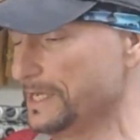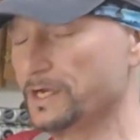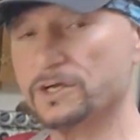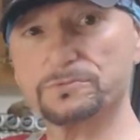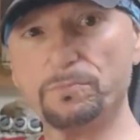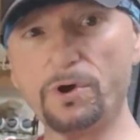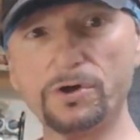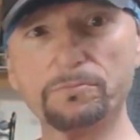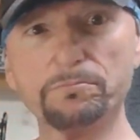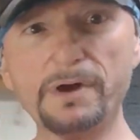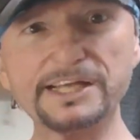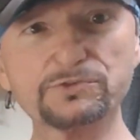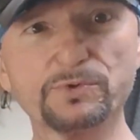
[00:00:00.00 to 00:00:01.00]
because
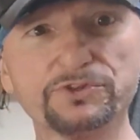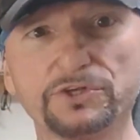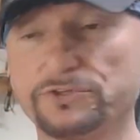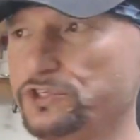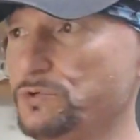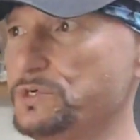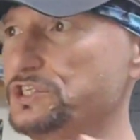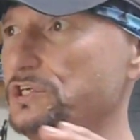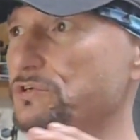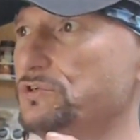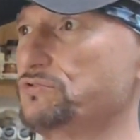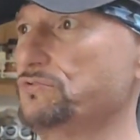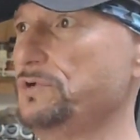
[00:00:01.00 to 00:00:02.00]
mites, what they'll do is they'll
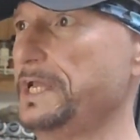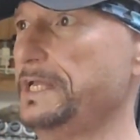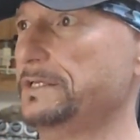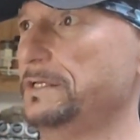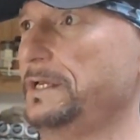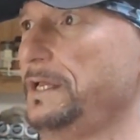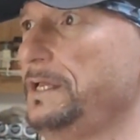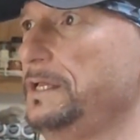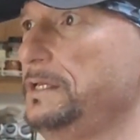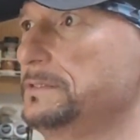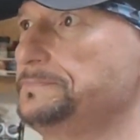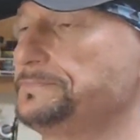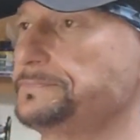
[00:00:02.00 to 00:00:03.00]
create a